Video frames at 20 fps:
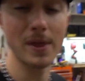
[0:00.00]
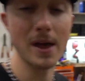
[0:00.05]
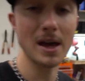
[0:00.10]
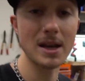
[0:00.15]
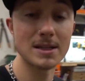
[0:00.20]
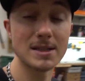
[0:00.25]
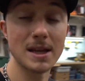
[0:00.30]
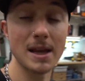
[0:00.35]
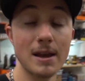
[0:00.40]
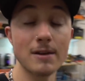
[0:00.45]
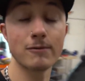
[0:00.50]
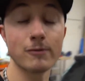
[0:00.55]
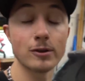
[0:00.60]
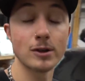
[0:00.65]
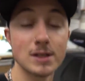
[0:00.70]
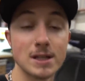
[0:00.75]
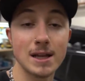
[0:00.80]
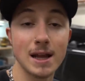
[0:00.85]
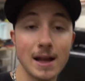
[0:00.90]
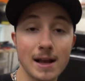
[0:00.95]
that is it for
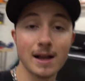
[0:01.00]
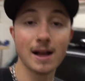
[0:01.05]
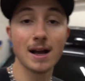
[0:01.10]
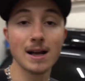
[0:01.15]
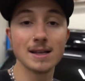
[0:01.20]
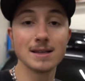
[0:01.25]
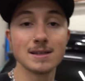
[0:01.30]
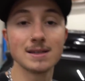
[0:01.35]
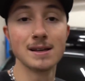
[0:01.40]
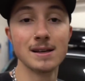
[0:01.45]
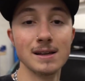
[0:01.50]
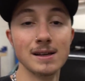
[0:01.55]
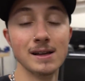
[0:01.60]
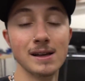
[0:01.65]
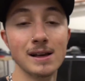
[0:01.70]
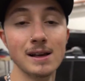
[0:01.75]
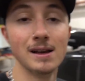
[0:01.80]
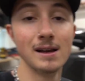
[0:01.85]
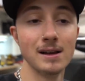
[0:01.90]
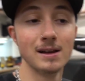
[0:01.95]
today, guys.
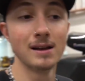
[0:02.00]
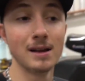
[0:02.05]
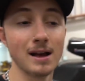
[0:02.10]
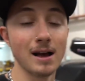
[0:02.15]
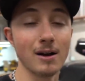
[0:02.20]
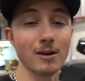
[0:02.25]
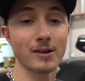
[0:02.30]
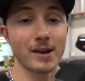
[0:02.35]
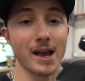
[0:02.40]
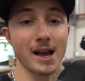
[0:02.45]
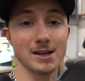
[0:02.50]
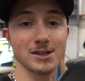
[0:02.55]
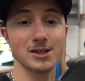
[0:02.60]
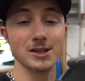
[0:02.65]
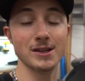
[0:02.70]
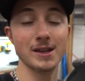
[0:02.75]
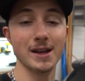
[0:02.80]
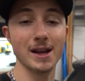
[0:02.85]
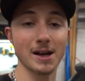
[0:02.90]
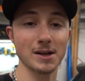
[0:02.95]
I'll catch you
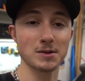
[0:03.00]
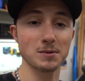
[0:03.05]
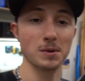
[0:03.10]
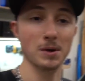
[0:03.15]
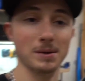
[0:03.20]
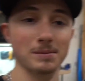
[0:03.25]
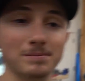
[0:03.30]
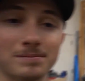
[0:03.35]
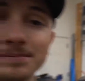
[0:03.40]
in the next one.